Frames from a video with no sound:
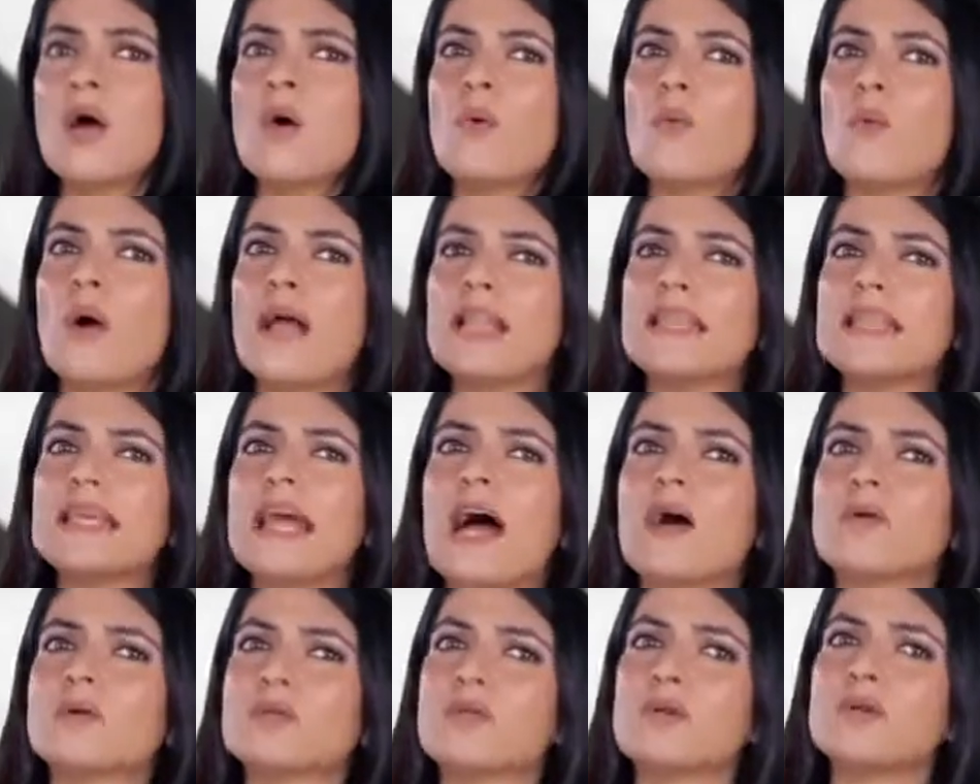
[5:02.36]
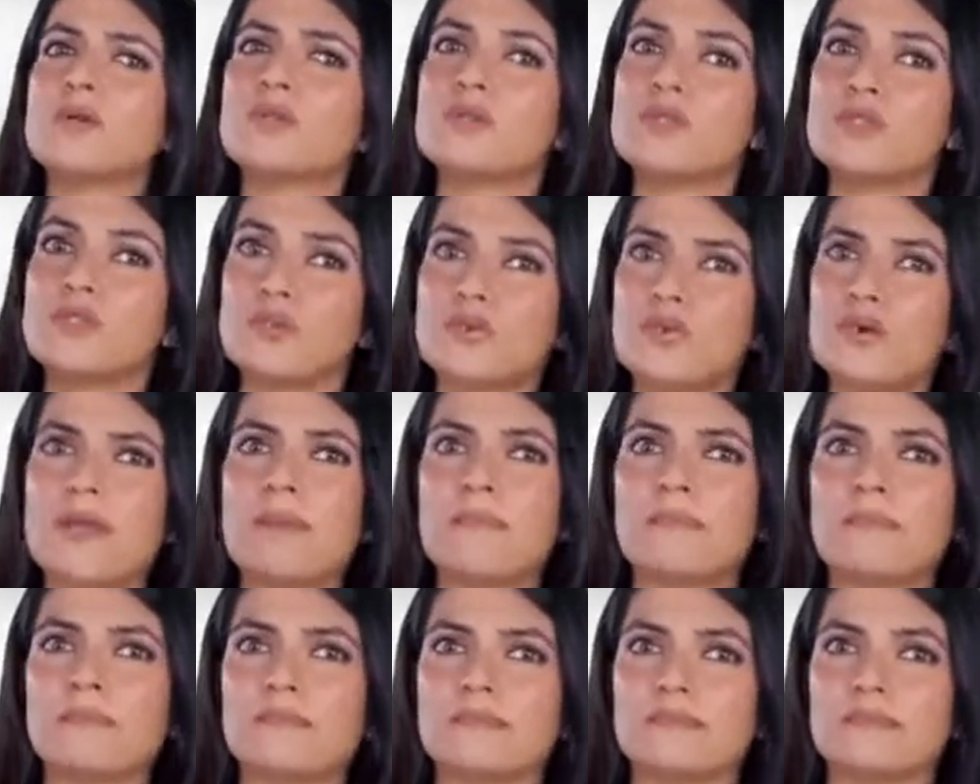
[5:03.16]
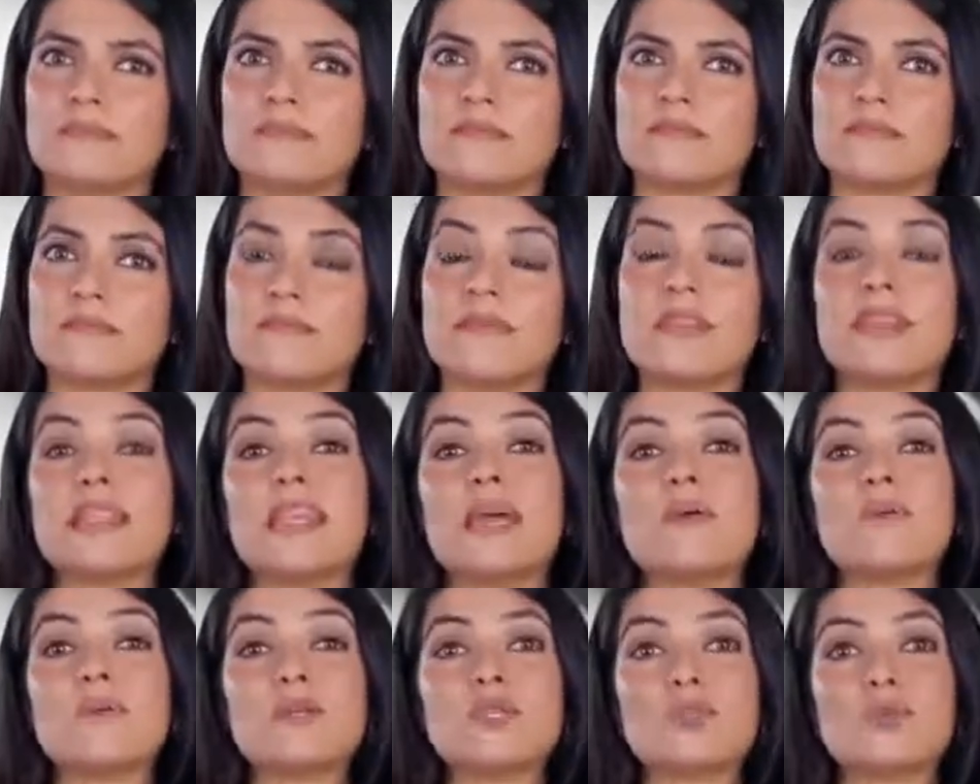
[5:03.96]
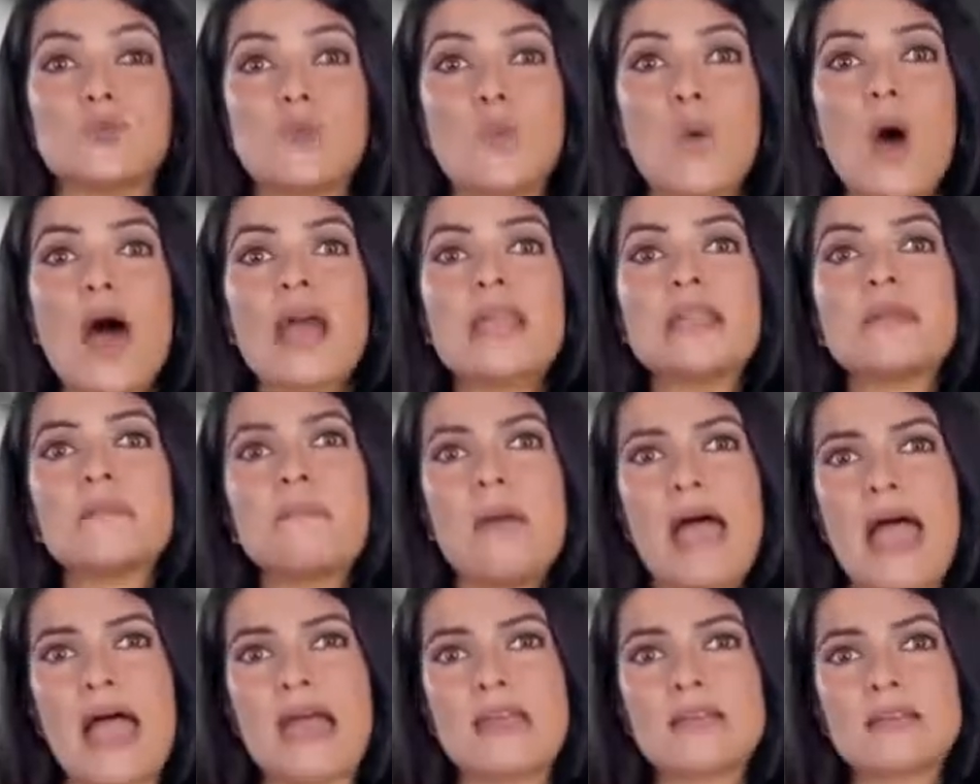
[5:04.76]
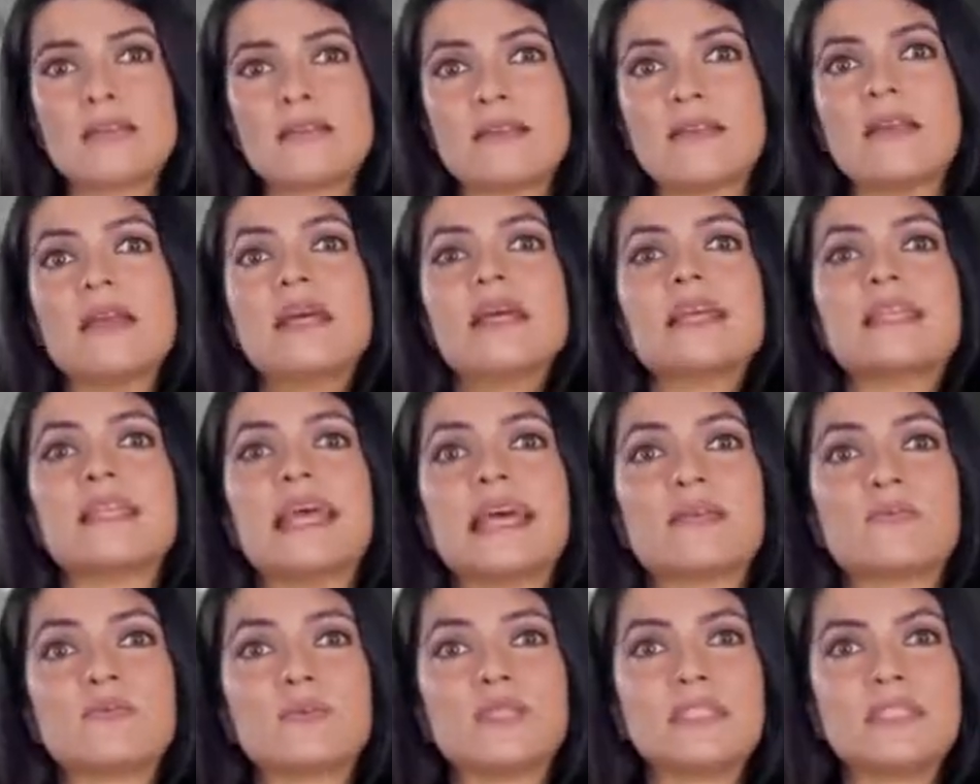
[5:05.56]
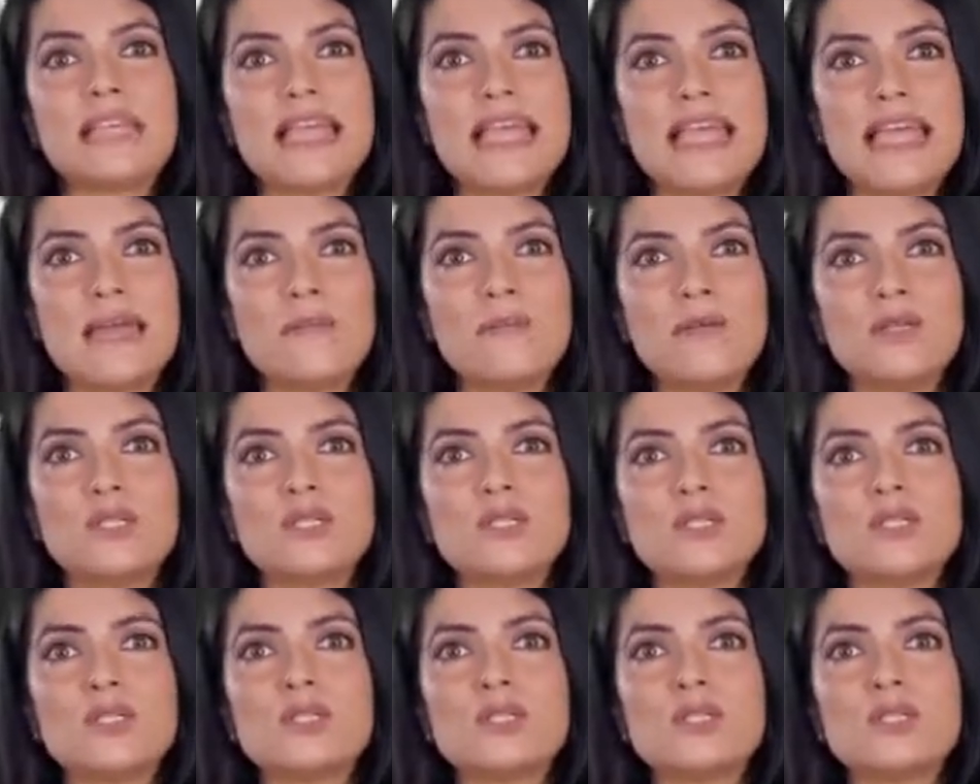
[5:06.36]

While the outlook was grim, there was one man that was able to